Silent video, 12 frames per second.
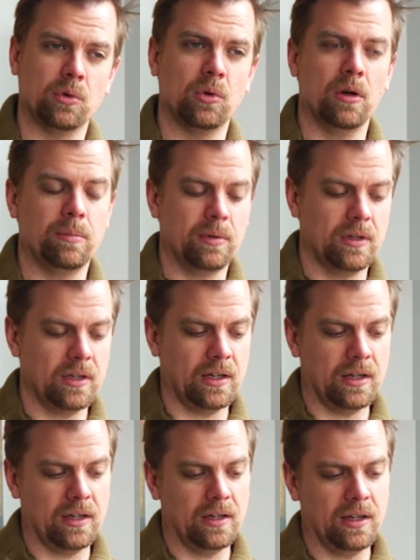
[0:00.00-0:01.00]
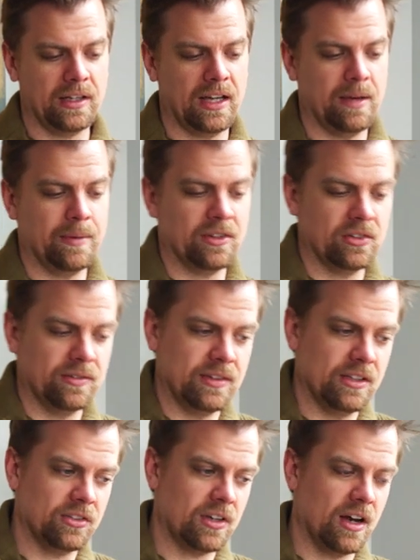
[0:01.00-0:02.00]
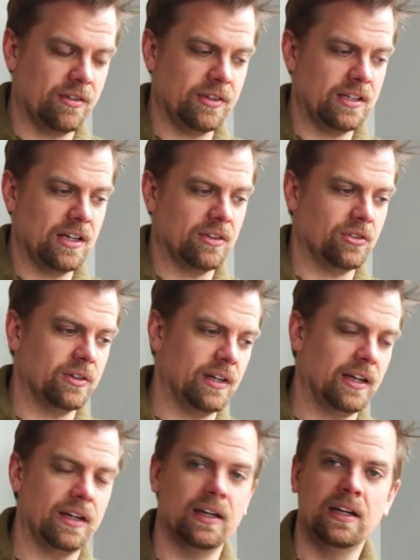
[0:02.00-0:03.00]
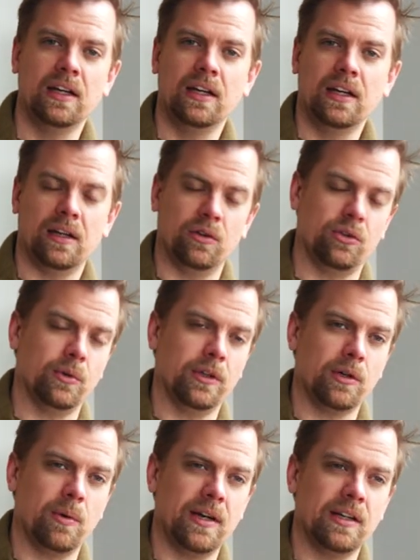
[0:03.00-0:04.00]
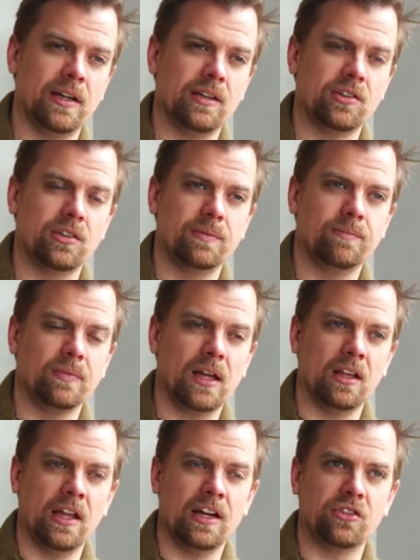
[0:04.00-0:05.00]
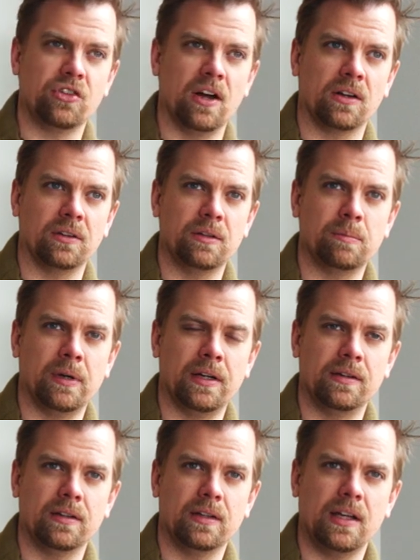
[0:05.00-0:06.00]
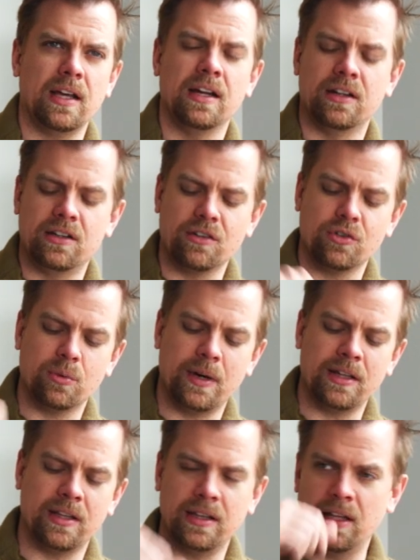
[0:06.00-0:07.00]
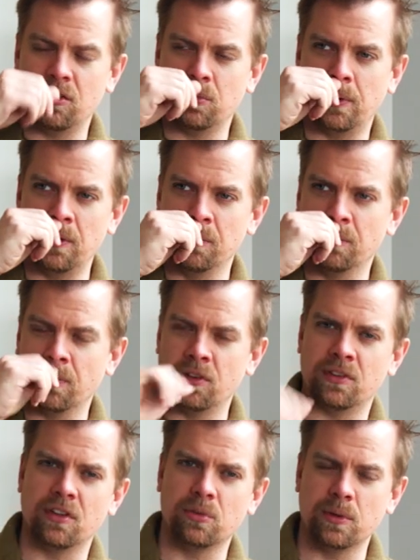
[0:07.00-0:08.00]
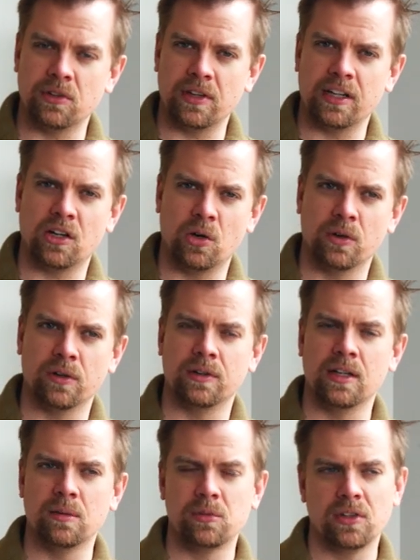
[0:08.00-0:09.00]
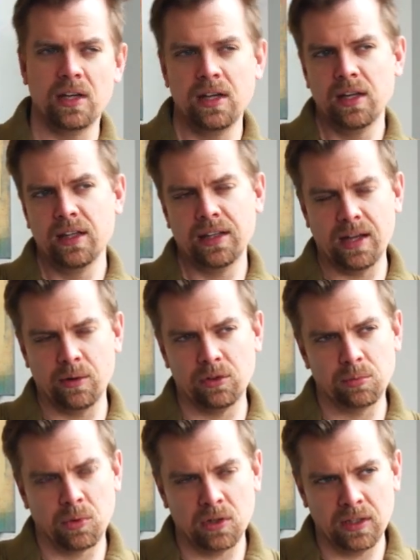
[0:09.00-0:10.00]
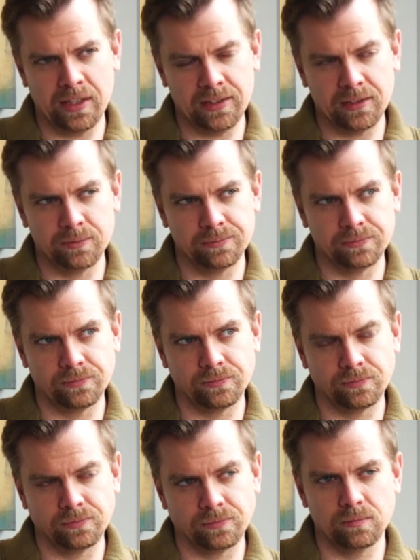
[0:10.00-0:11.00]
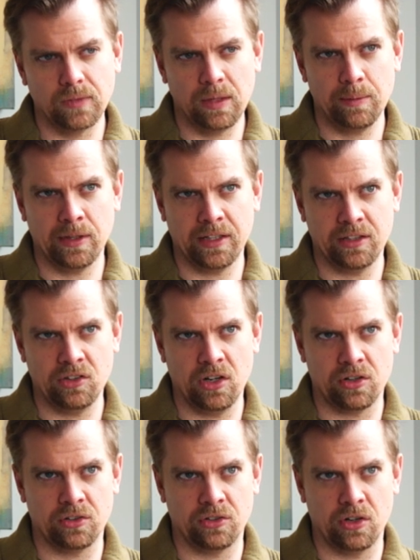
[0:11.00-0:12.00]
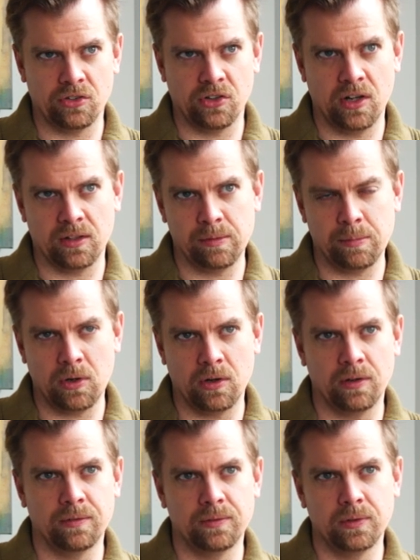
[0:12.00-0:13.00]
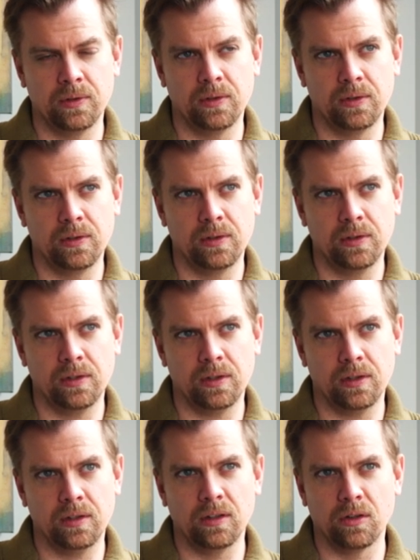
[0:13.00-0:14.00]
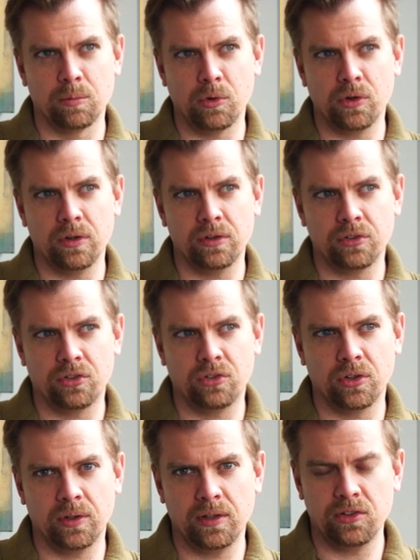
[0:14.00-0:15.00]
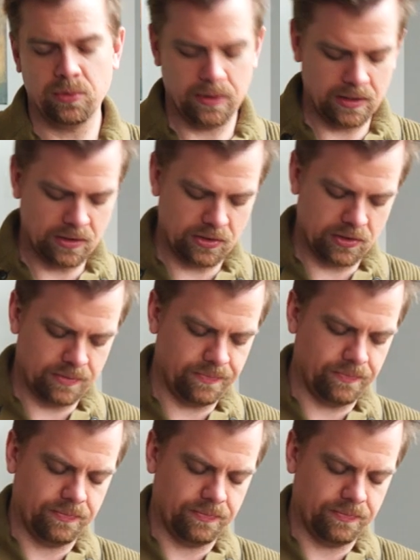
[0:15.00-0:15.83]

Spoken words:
brew up a Chemex of this coffee yesterday, and it was really quite nice. A lot of chocolate, but in a different way than this one. Whereas this one's like cocoa nibs, that was more like, a dark chocolate bar. A little more sugary sweetness.